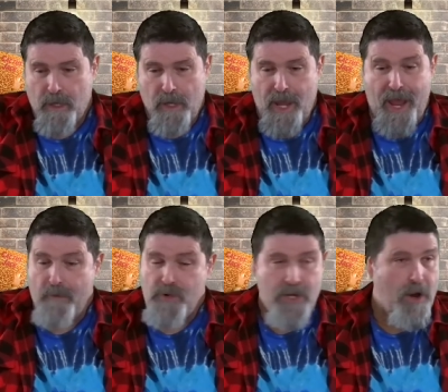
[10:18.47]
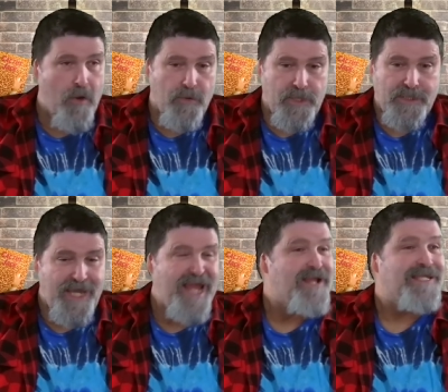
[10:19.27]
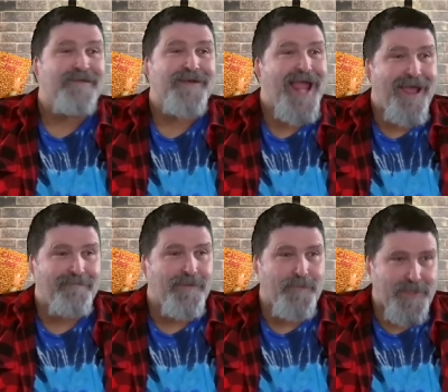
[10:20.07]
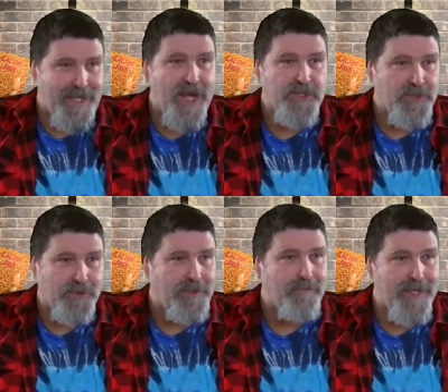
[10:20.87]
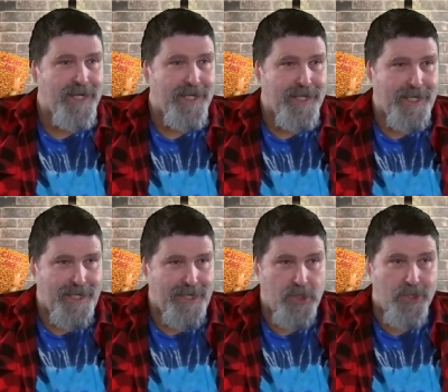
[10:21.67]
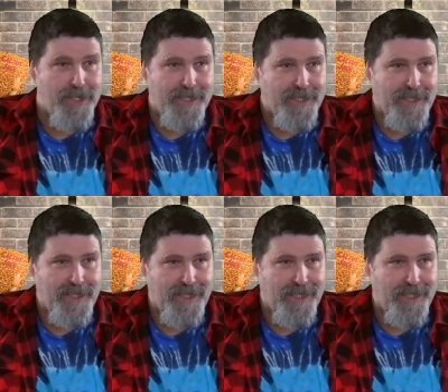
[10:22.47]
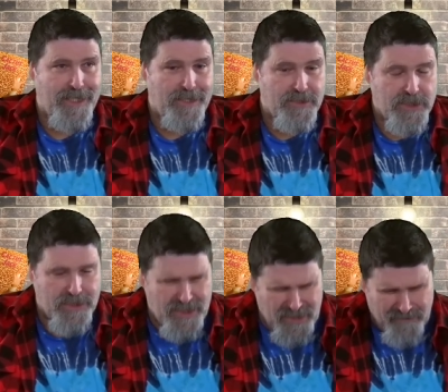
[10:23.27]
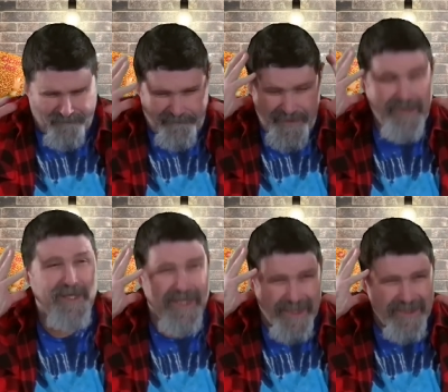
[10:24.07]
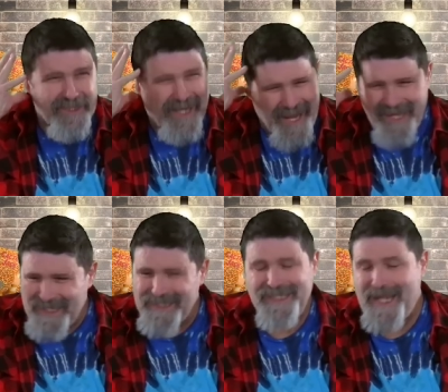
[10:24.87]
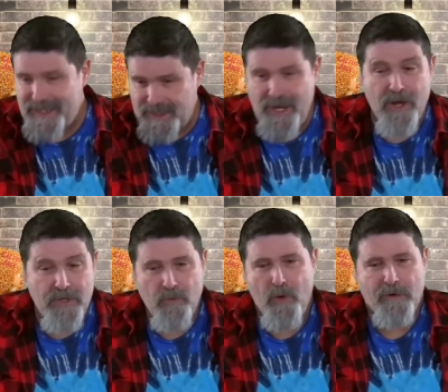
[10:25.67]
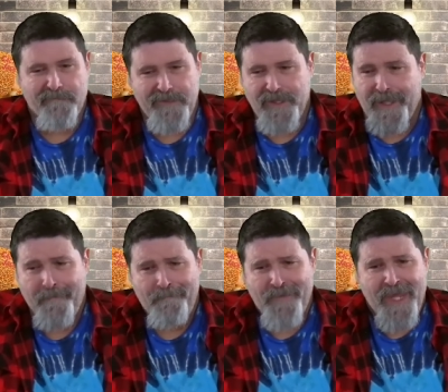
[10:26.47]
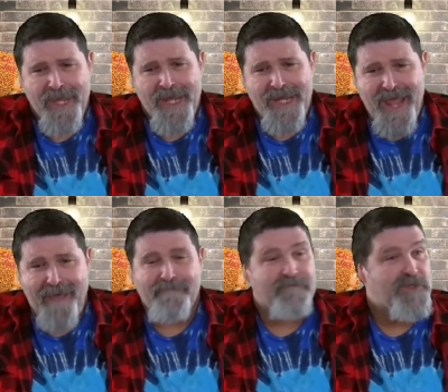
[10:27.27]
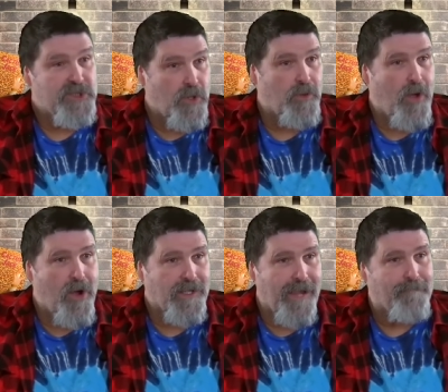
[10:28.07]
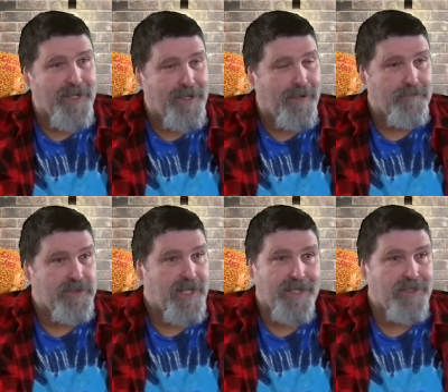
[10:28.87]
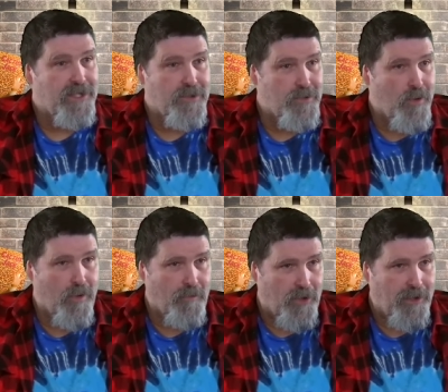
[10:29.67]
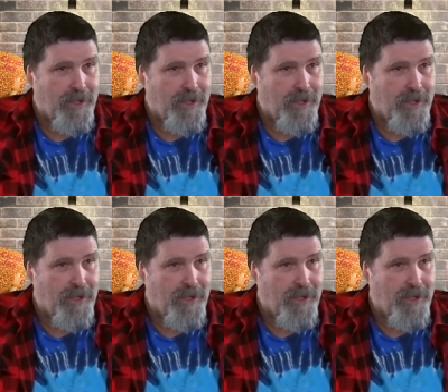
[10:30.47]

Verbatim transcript: I would know this day doesn't even have the potential to be good it's just this feeling is ah just that's underwater feeling you have it for so long that becomes like the new normal